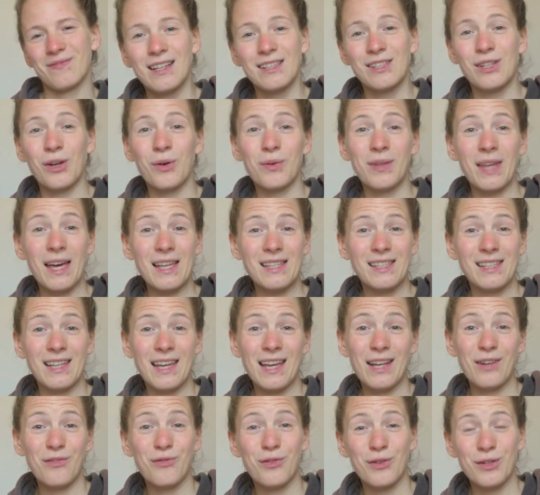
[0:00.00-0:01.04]
So that's
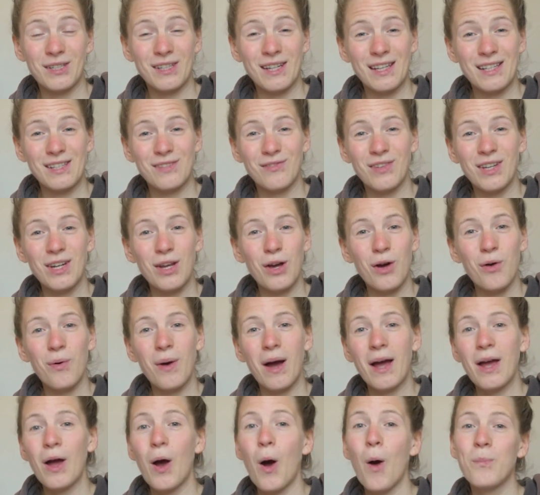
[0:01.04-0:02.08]
it for today's video.
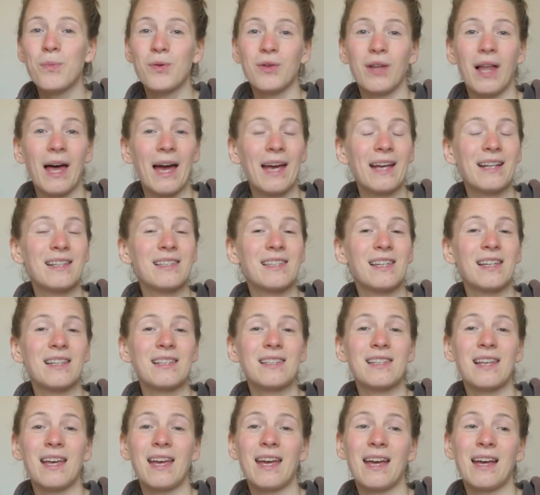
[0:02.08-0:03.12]
I hope you liked
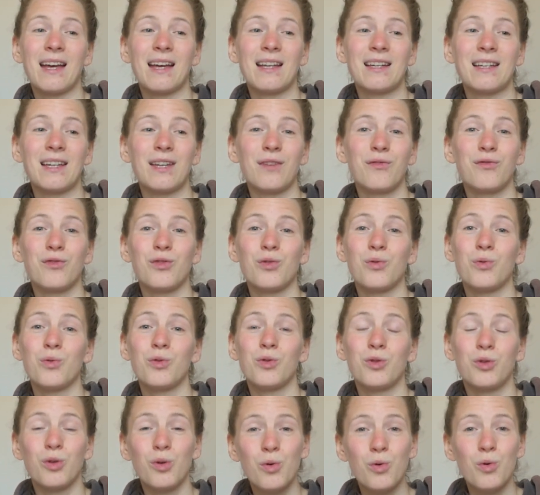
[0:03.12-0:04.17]
it, and if you
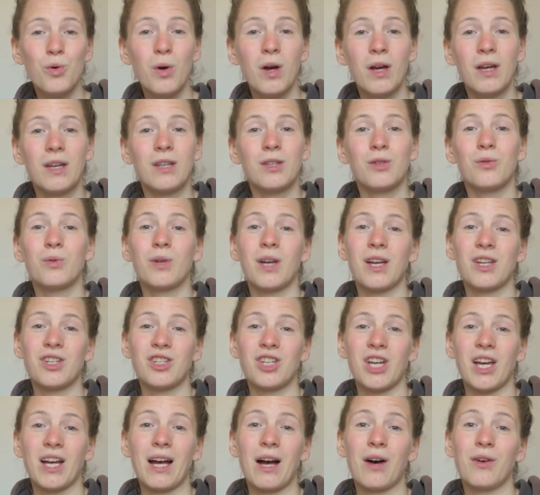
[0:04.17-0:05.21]
do, you can
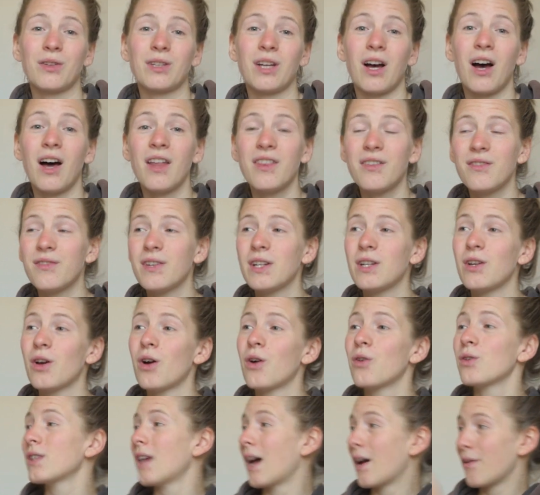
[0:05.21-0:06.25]
check out other
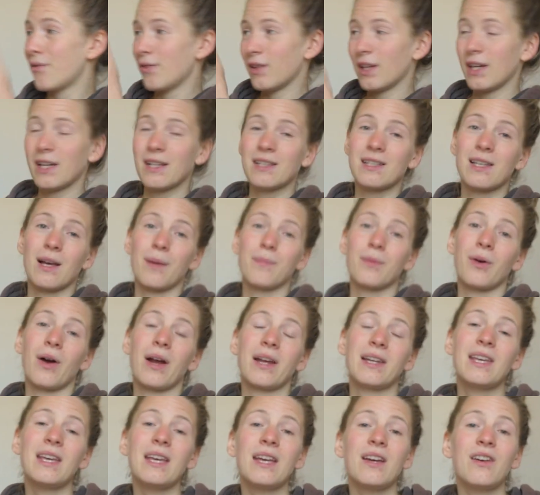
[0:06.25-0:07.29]
videos. I've linked some
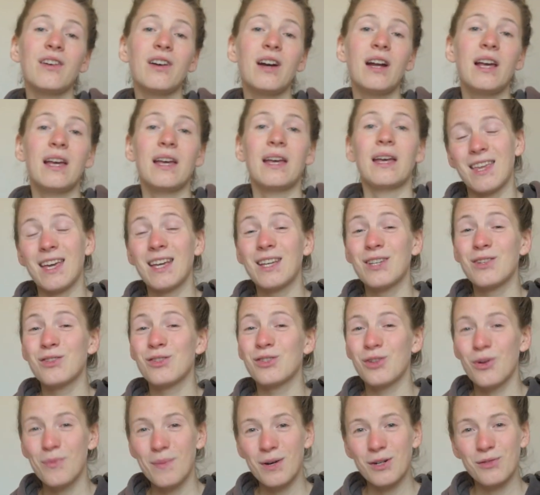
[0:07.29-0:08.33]
right here. Thank you
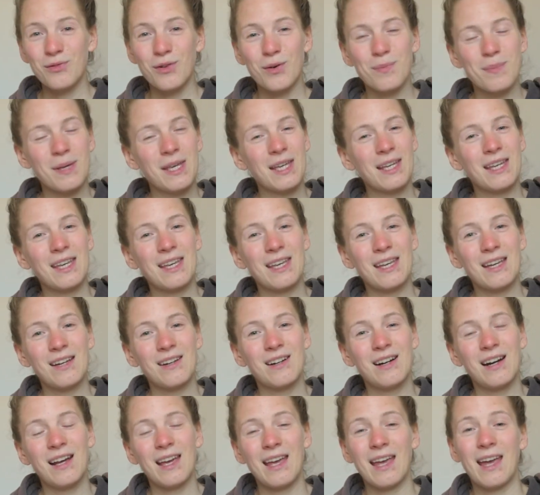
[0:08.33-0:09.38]
so much for being
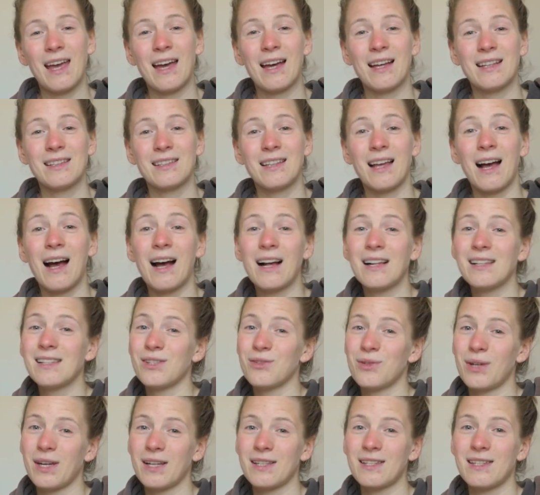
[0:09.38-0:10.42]
here, and I'll see
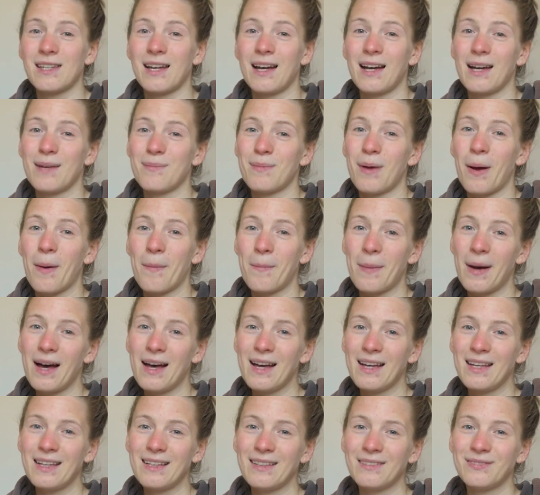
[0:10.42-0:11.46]
you next time.
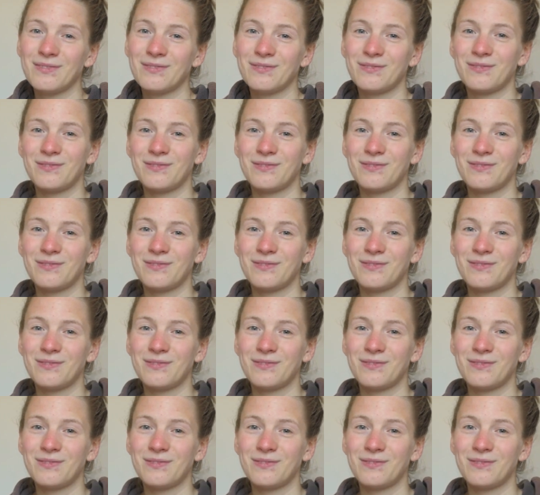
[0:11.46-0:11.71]
Bye!